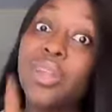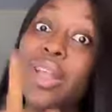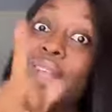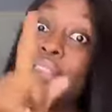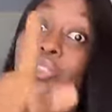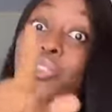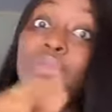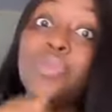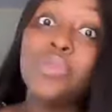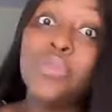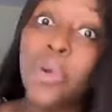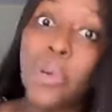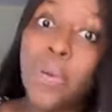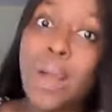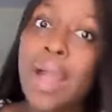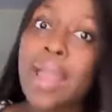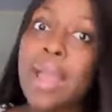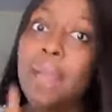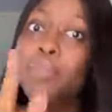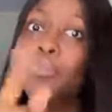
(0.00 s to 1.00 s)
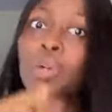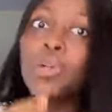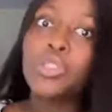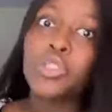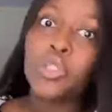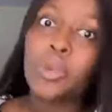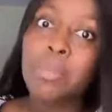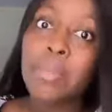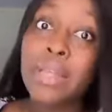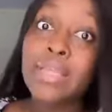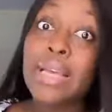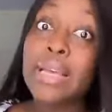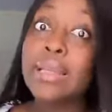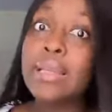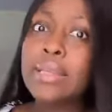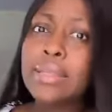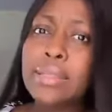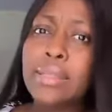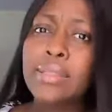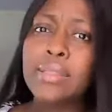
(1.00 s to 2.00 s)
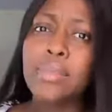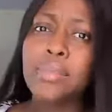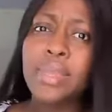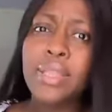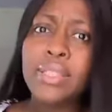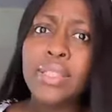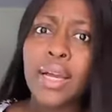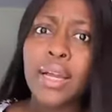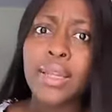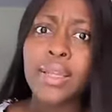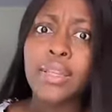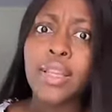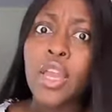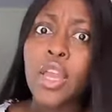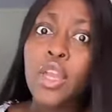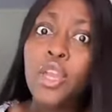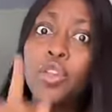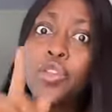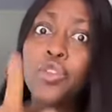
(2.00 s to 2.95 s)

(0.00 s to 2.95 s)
To let you know I am not your mate. And listen to me, darling.